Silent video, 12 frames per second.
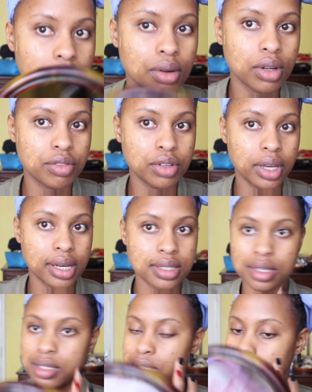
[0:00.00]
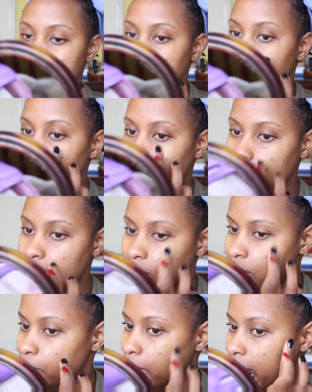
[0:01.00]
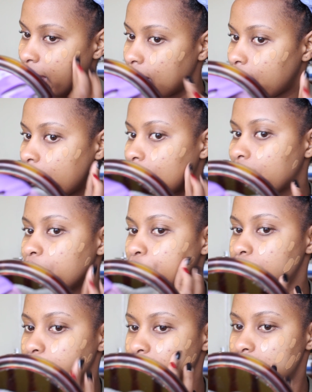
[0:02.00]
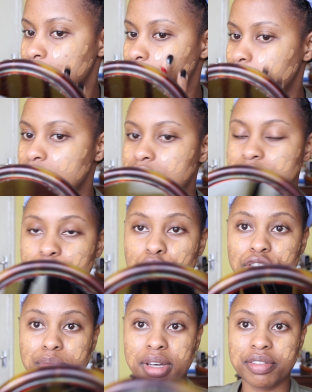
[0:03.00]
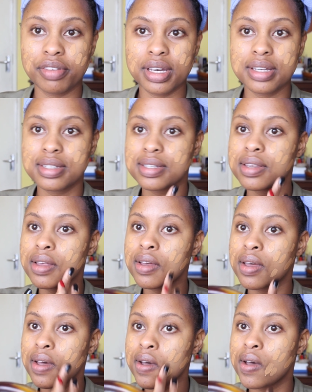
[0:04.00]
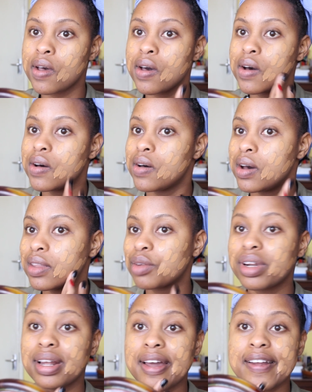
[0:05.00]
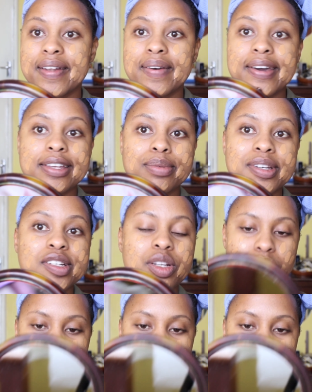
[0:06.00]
I don't know if you guys can see that. I just applied, like, I put bits and pieces all over my face. And then what I like doing, especially